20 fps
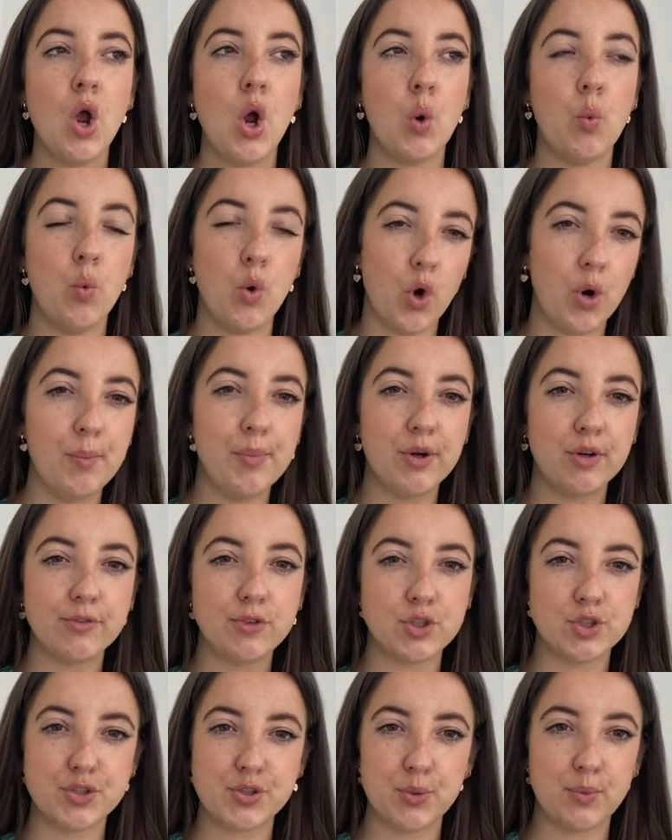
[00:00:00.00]
warm enough
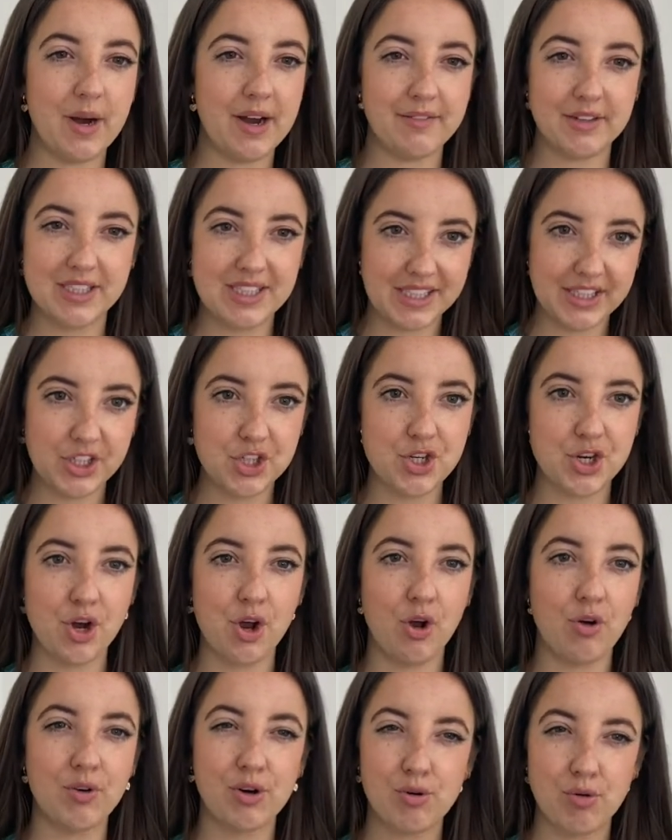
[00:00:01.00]
just to wear a t-shirt
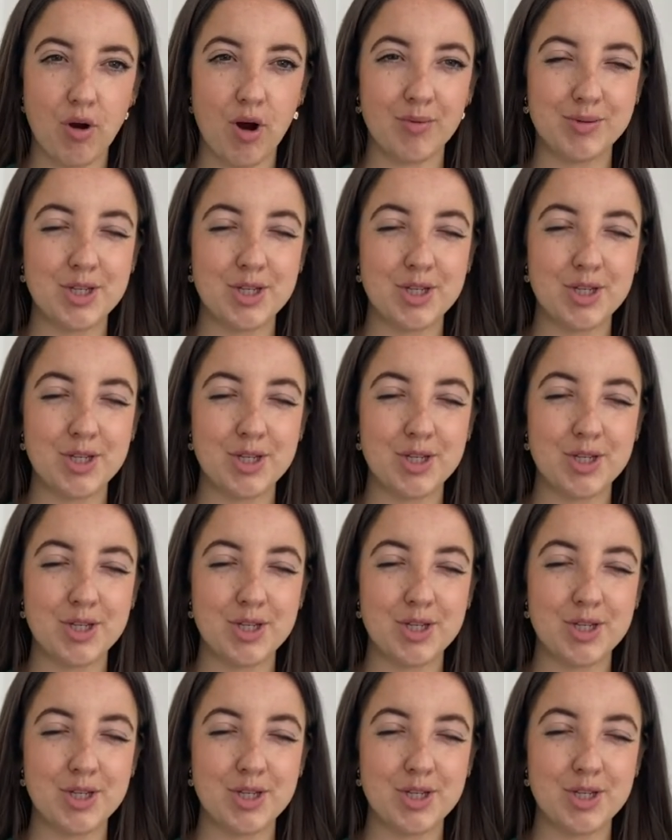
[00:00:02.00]
or a crop